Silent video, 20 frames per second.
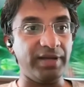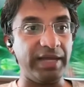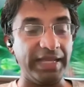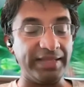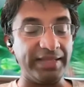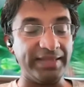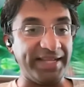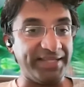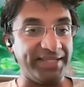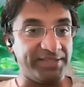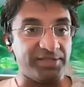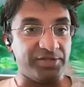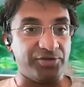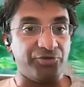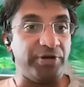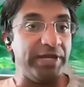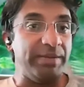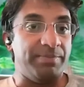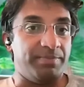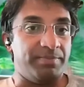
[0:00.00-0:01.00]
That's the
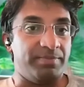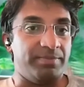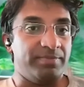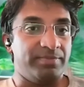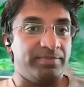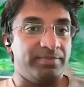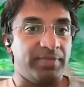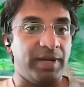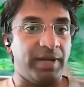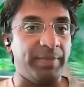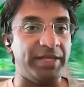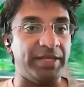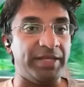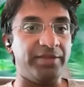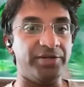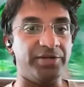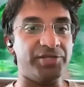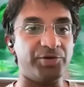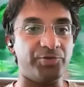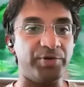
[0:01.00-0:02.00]
dream. I mean,
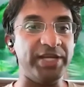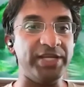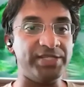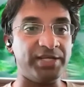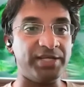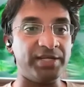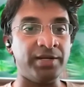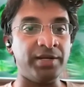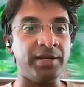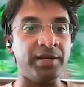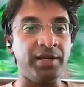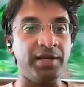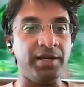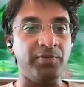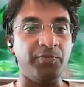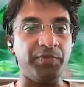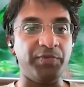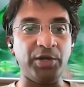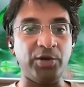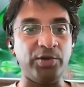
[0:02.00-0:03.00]
there's a reason
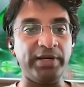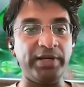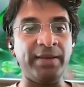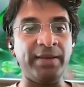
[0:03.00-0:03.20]
we only